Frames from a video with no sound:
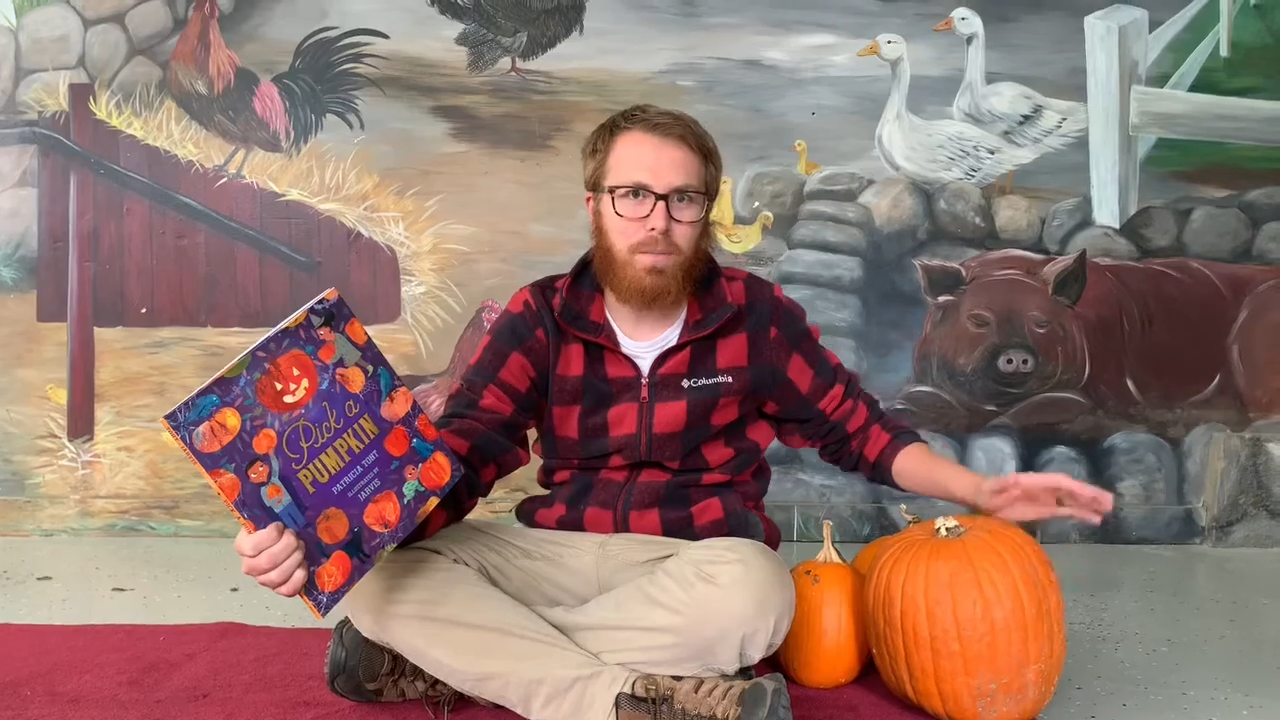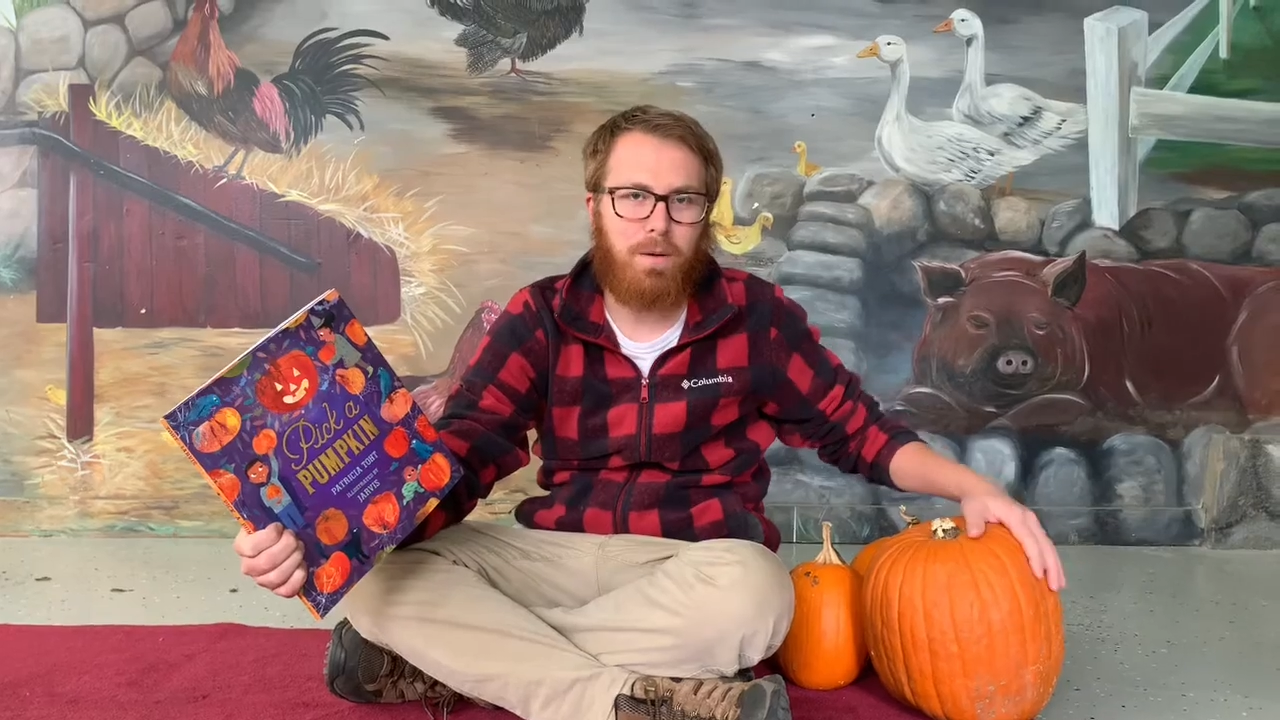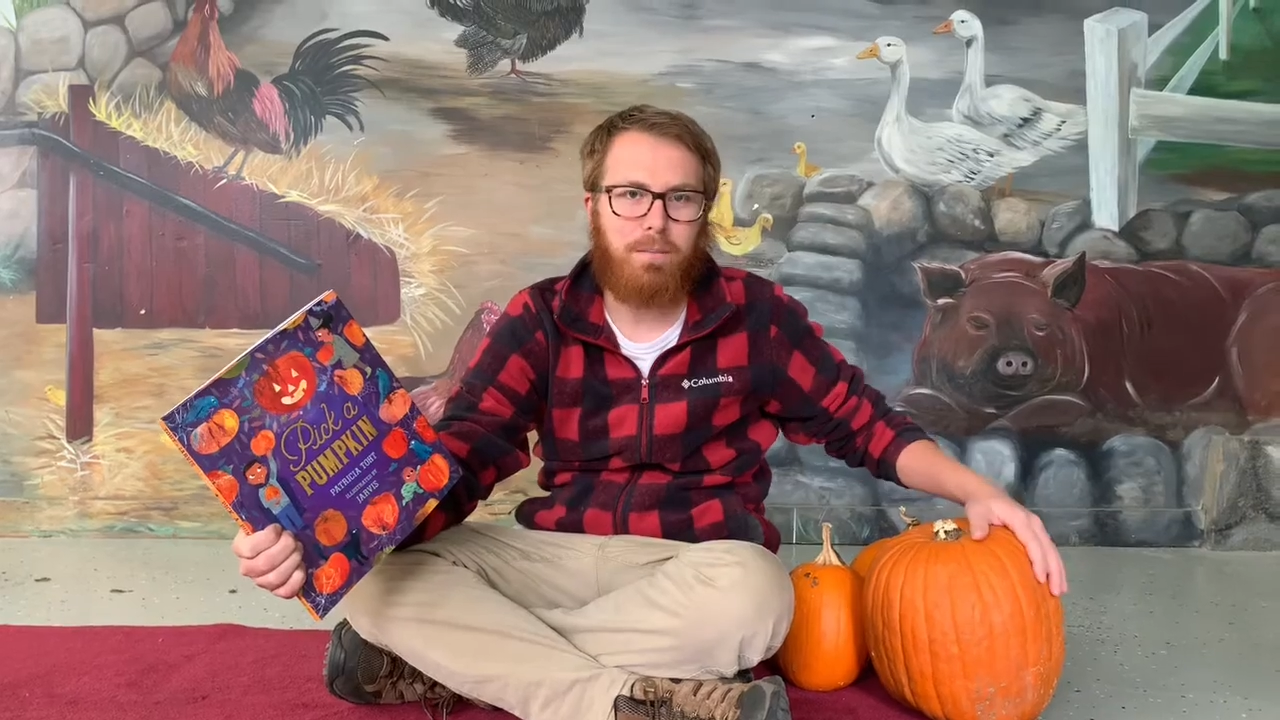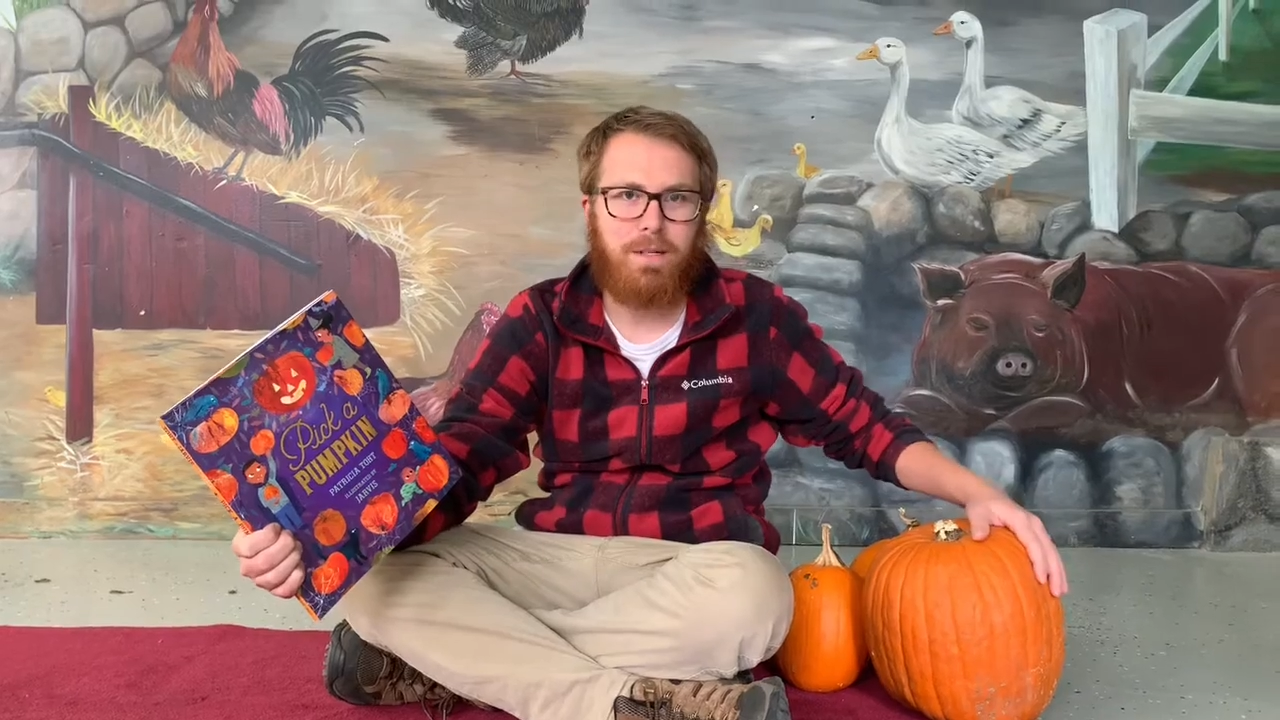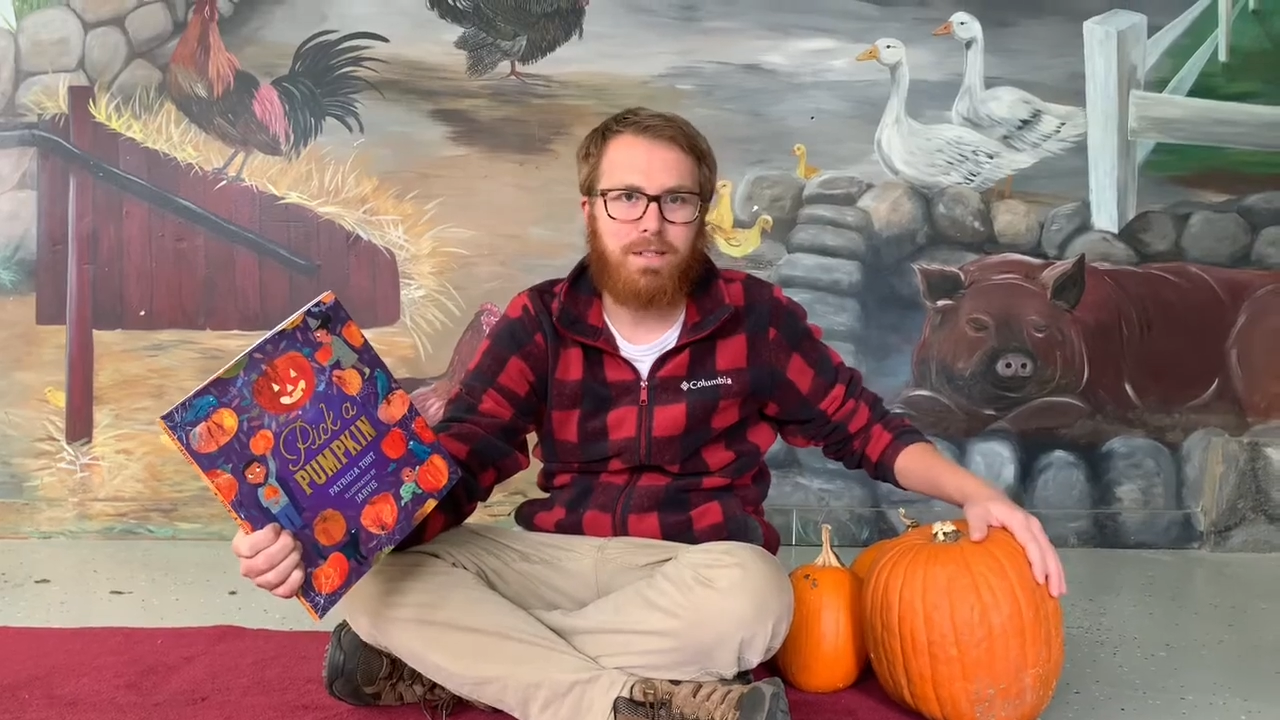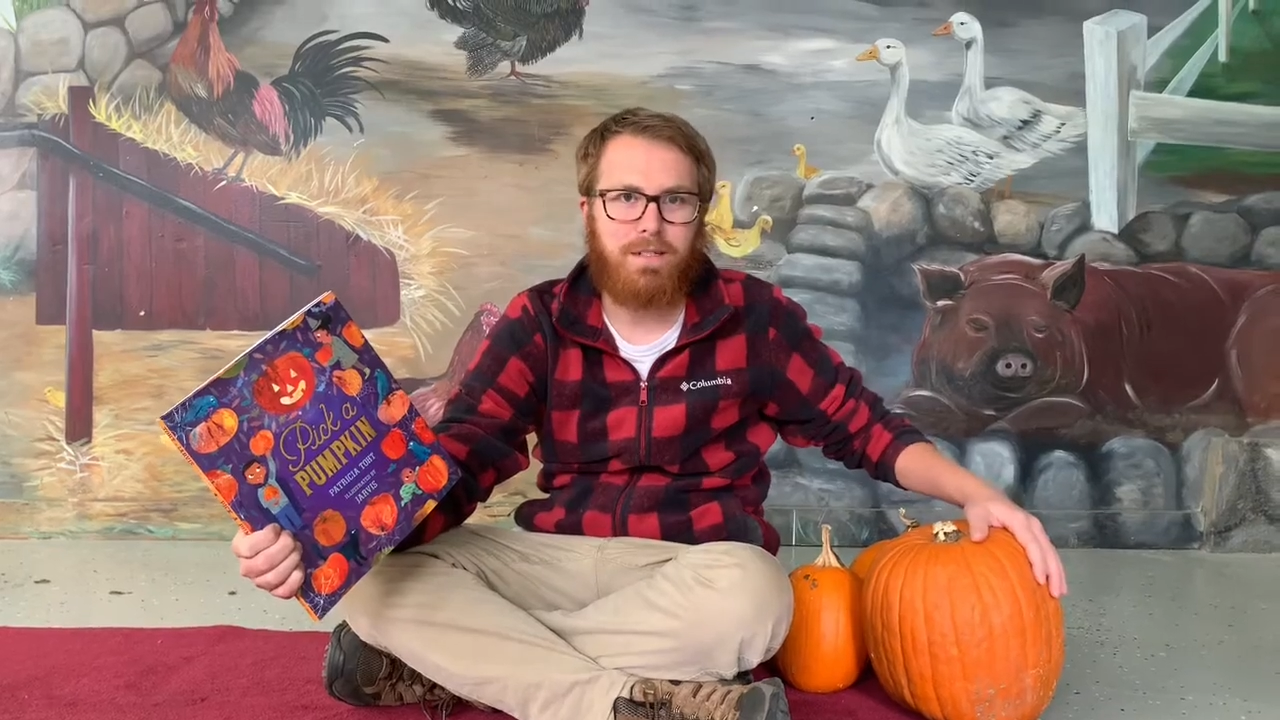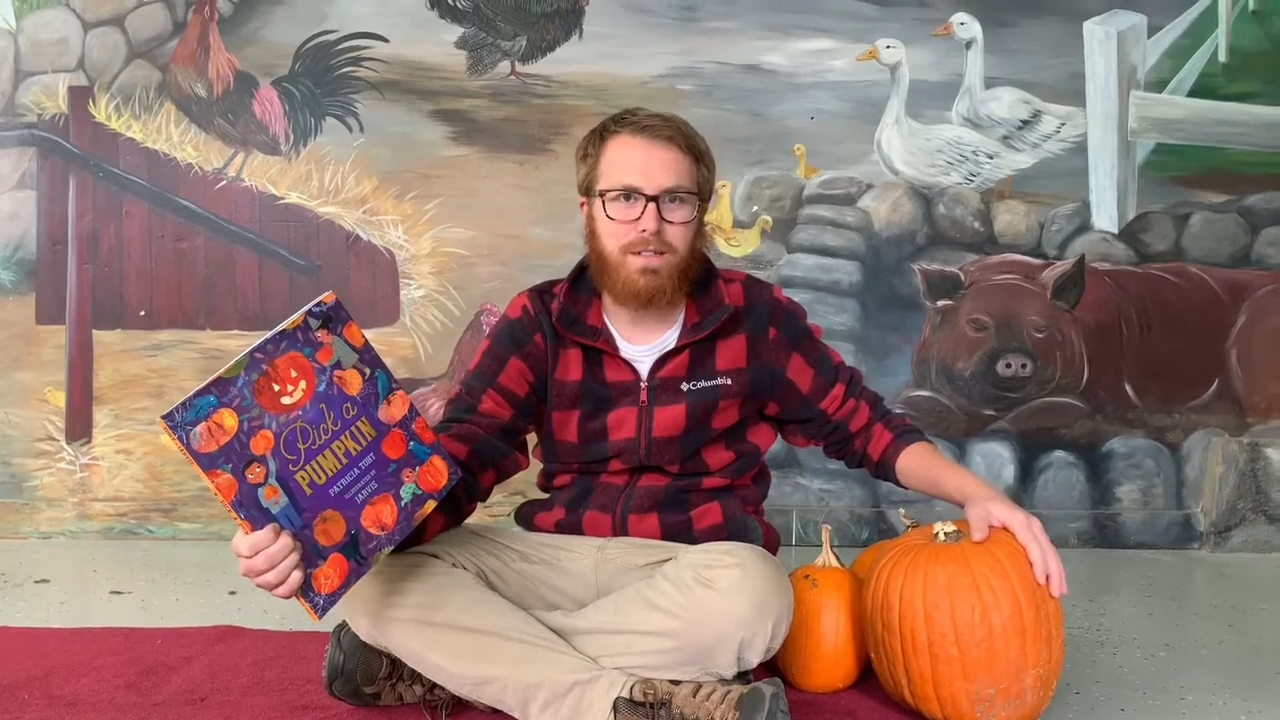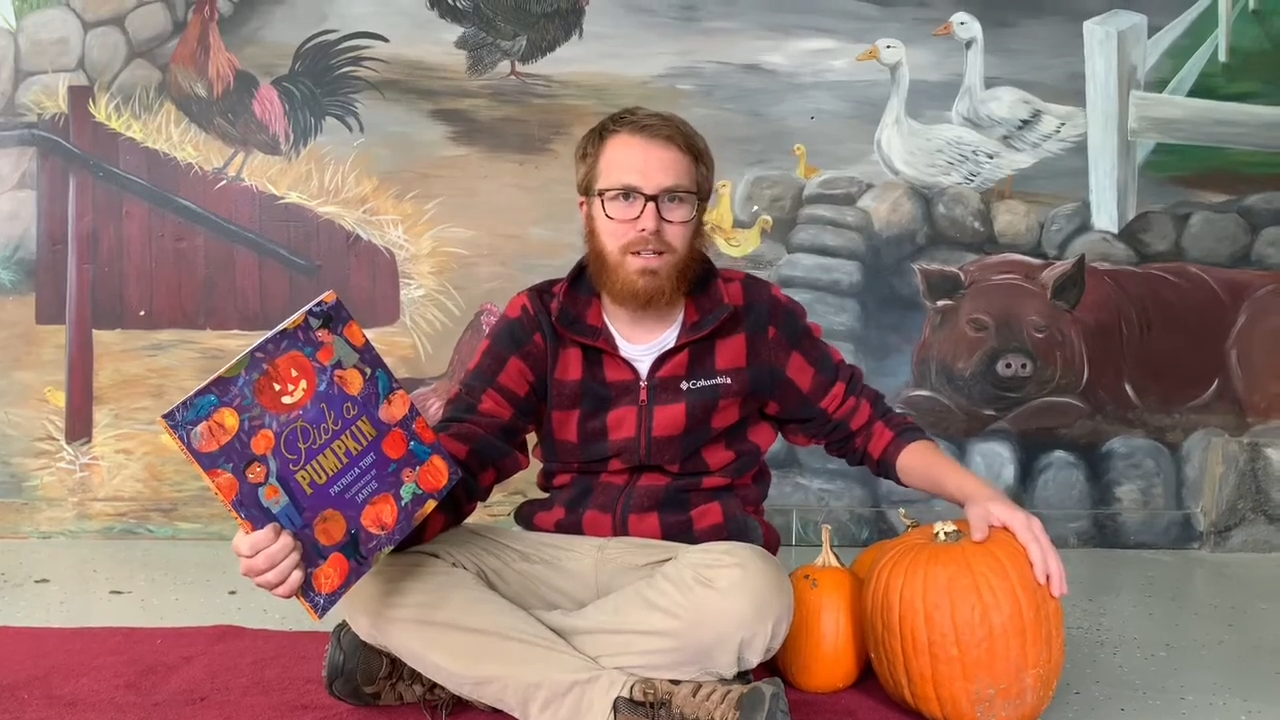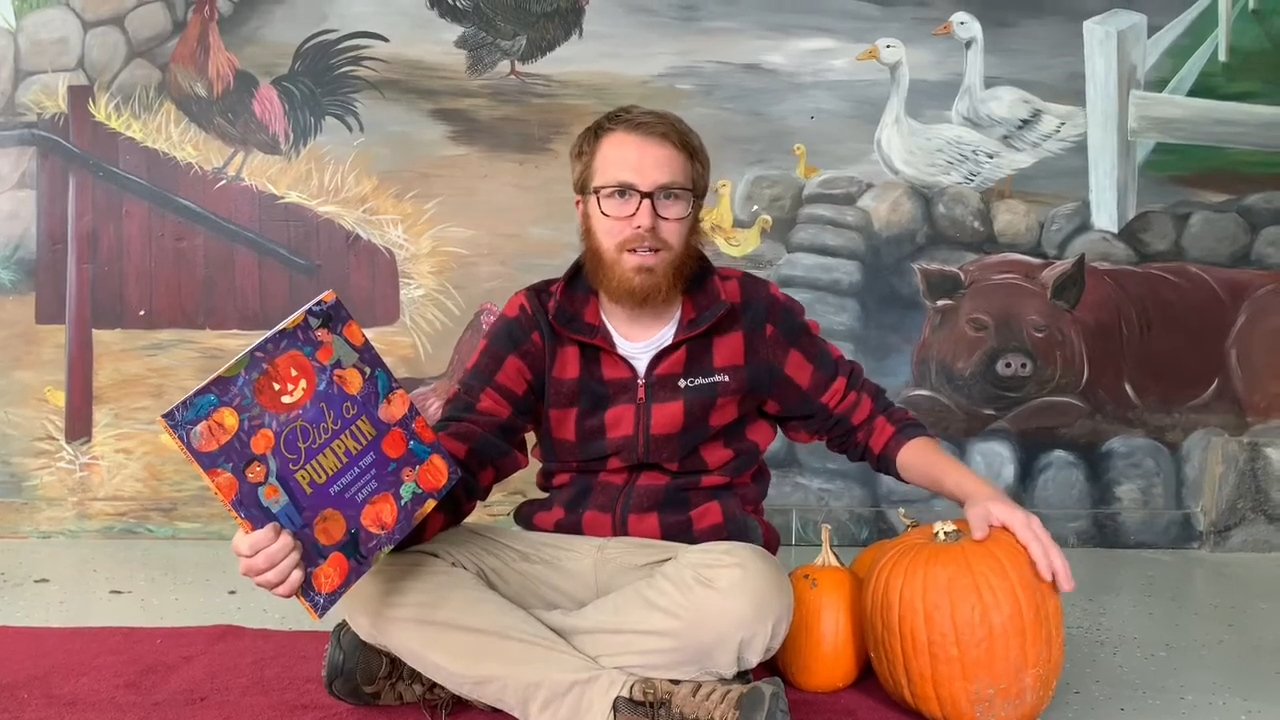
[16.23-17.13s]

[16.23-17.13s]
pumpkins.